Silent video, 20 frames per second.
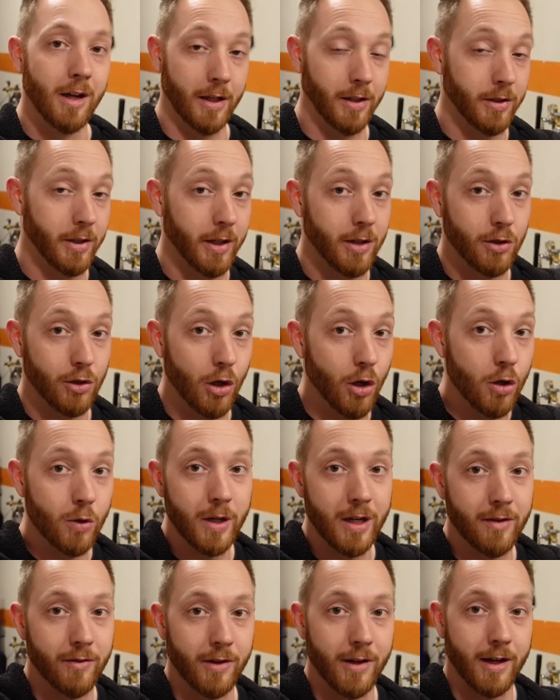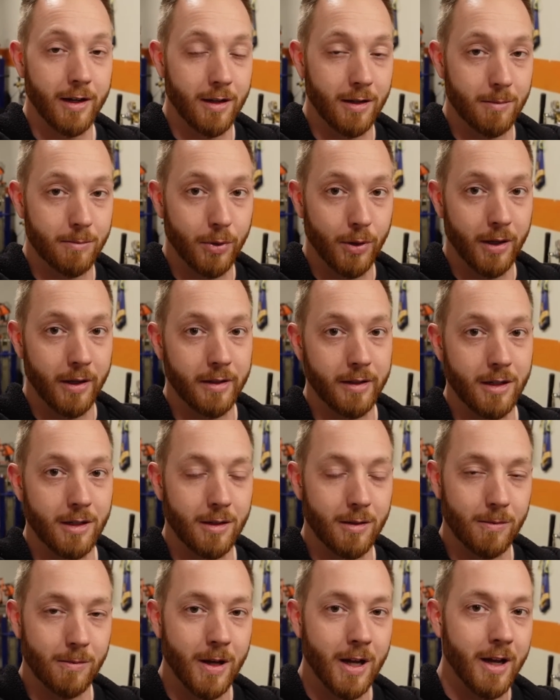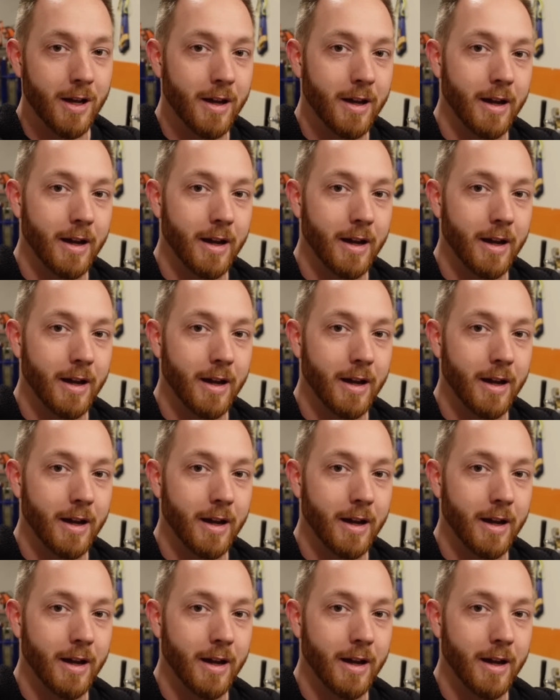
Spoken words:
a 6.2 even. I could put, you know,